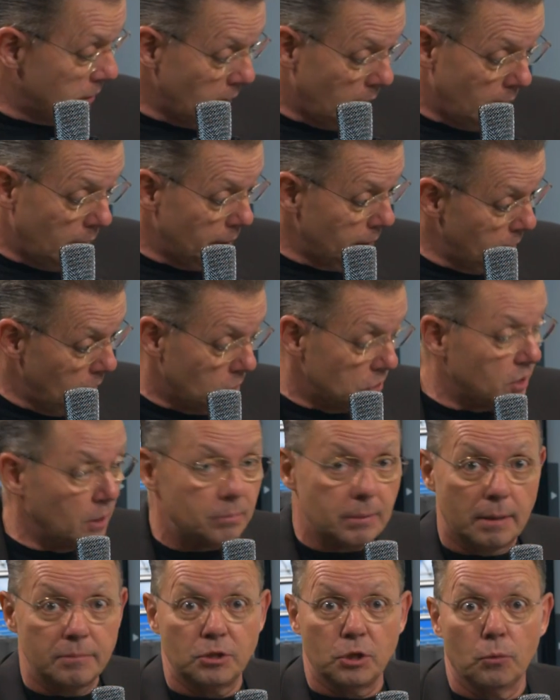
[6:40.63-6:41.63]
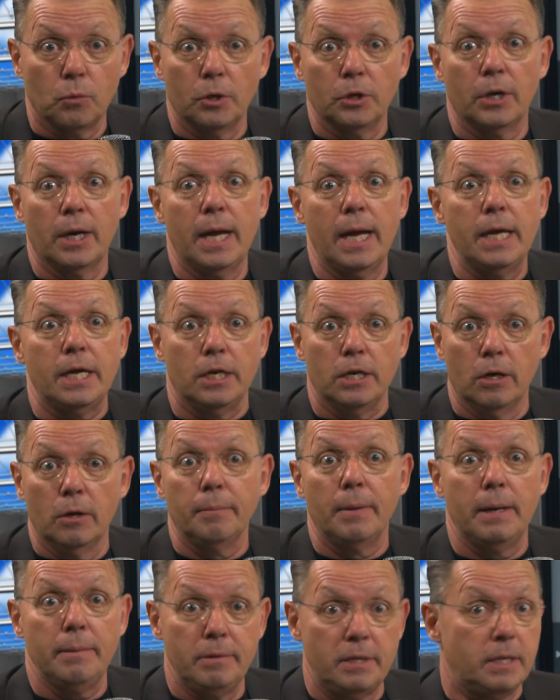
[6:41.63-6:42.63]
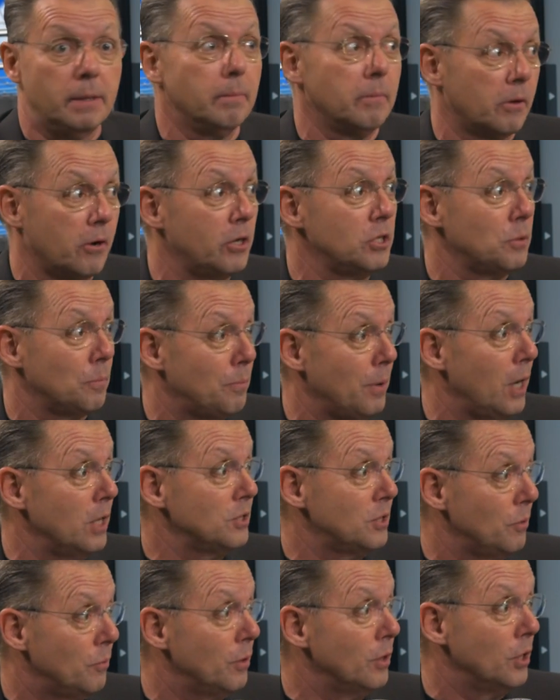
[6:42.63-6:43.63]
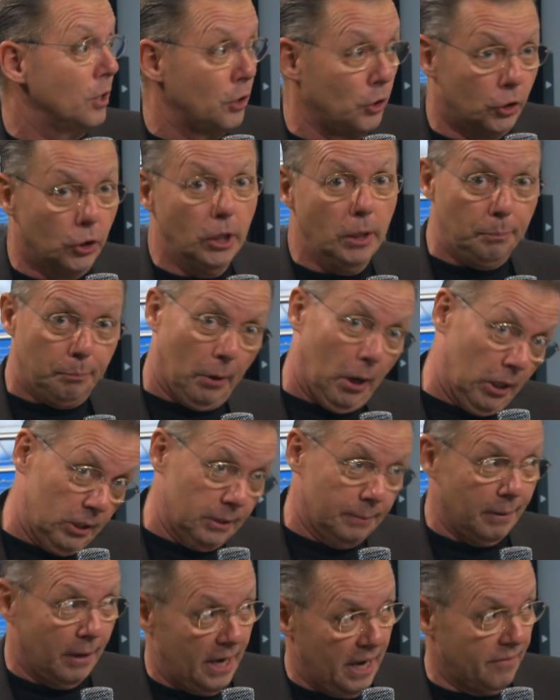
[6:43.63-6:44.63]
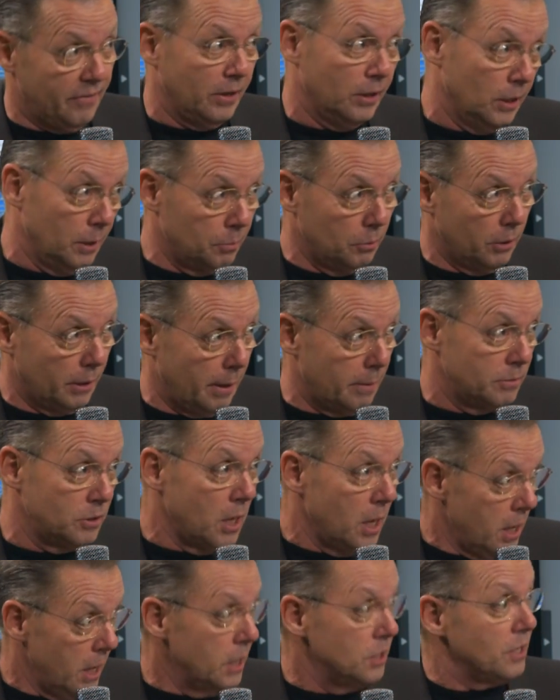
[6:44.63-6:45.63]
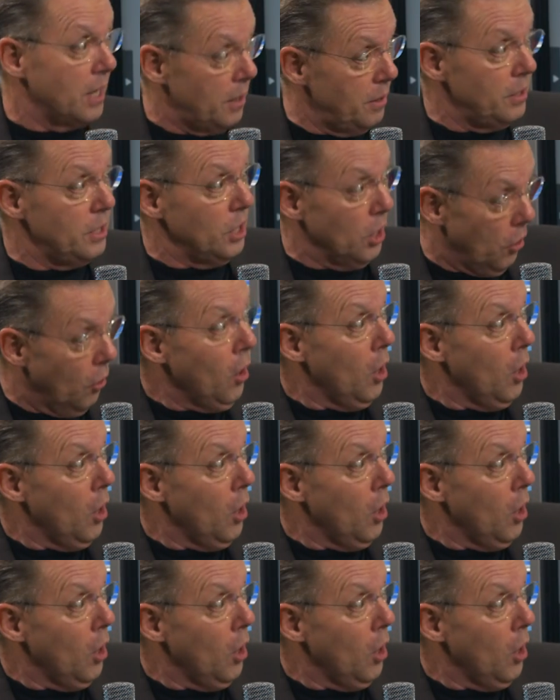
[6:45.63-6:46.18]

uh, you know, sometimes you wonder, hey, you know, maybe the immigration policy. One of the good parts about having a liberal immigration is that you know